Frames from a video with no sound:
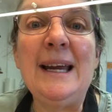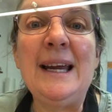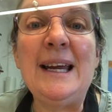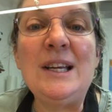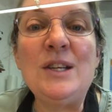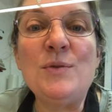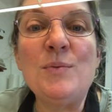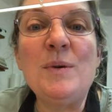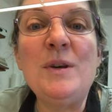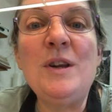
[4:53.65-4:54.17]

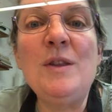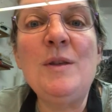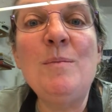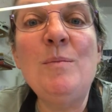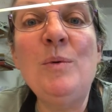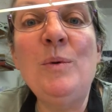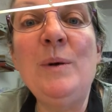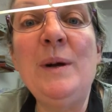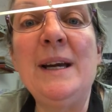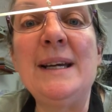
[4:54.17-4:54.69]
it's one of the
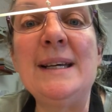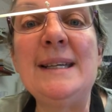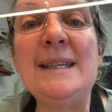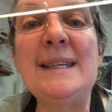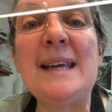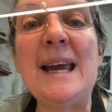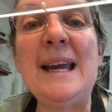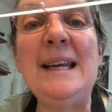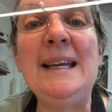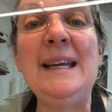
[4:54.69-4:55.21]
more
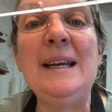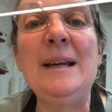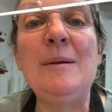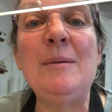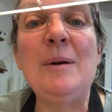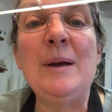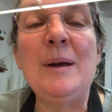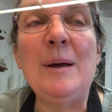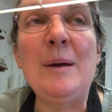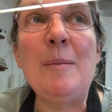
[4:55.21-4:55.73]

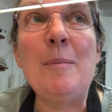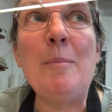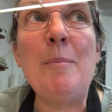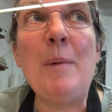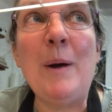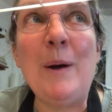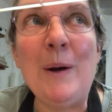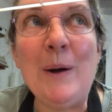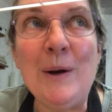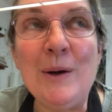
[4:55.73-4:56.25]
exciting
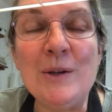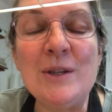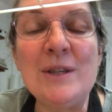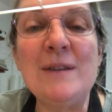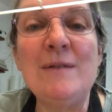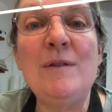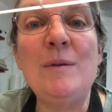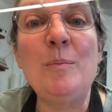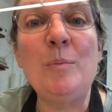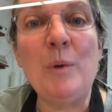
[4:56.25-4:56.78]

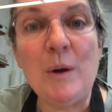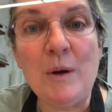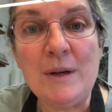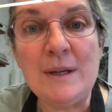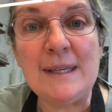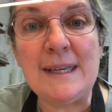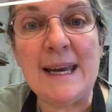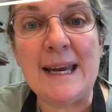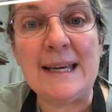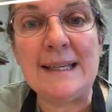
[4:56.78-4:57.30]
parts of the
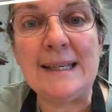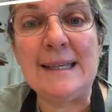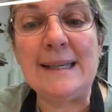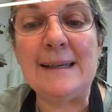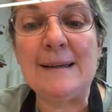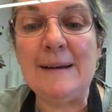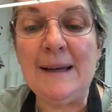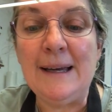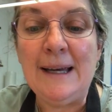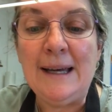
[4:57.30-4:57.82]

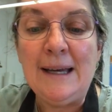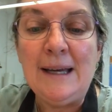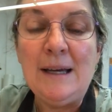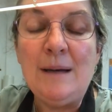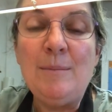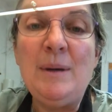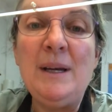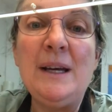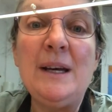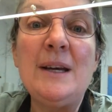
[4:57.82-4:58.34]
process,
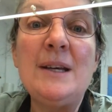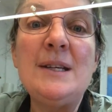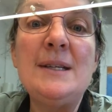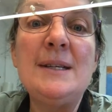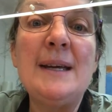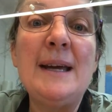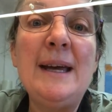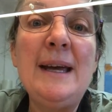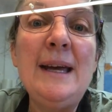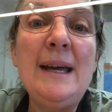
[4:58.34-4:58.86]

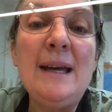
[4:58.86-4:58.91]
because